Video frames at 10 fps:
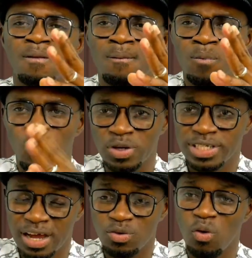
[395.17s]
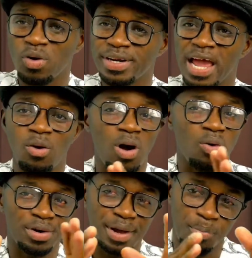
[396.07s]
Hotel or could die one
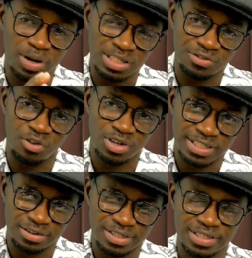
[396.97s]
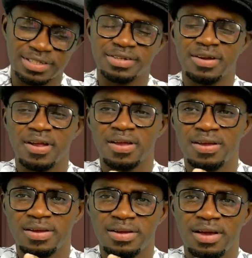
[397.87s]
could that police for sales.
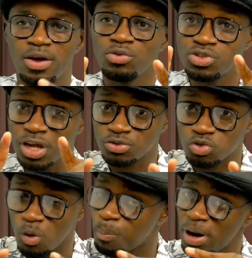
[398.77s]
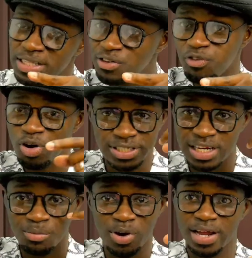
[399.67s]
And you see and throw police for tea the
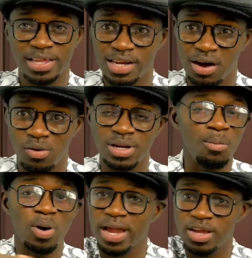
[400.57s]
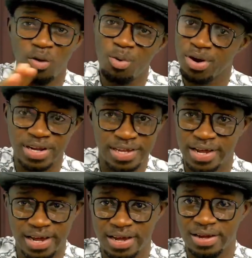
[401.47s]
mukani now, the mukani no more hidden
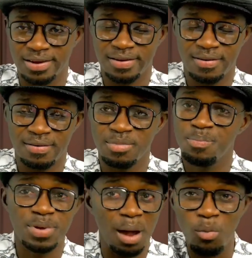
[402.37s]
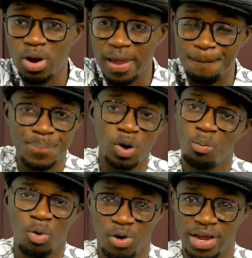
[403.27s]
now. Be a muke be or
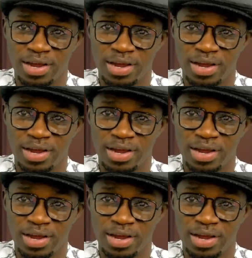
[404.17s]
more.